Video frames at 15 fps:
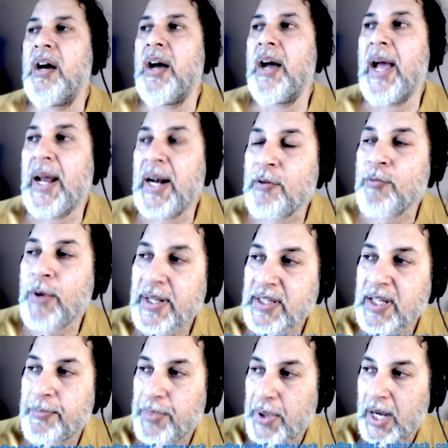And I ran
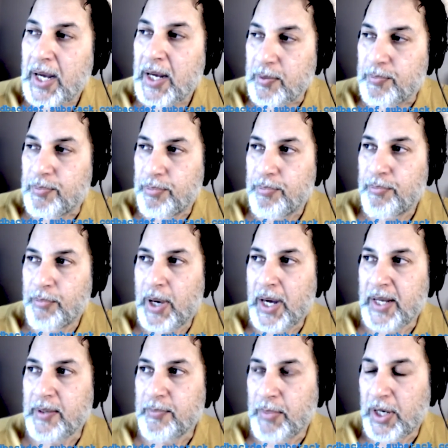that by
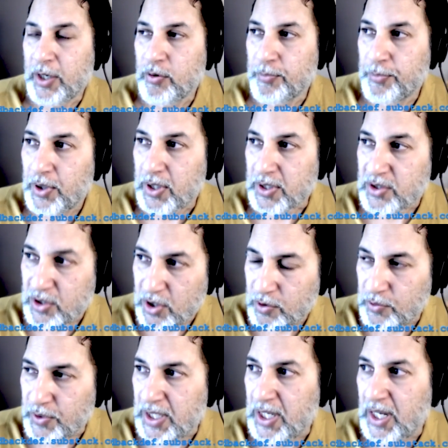my old boss,
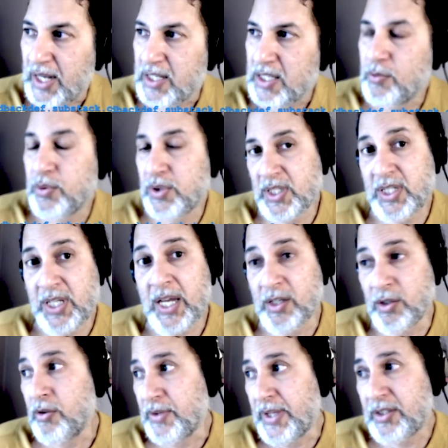Tony, and he was like, yeah,
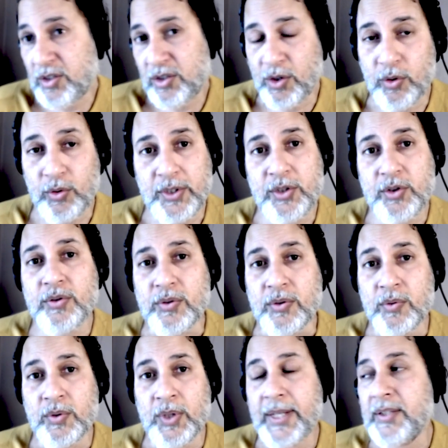no, that's totally true.
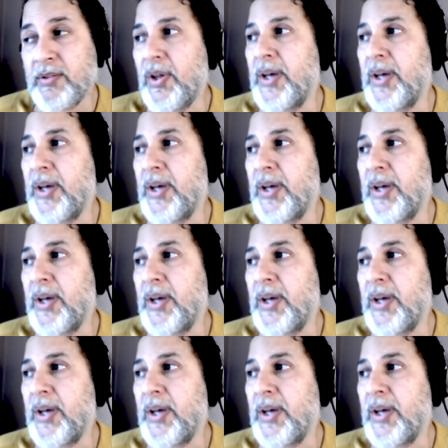Like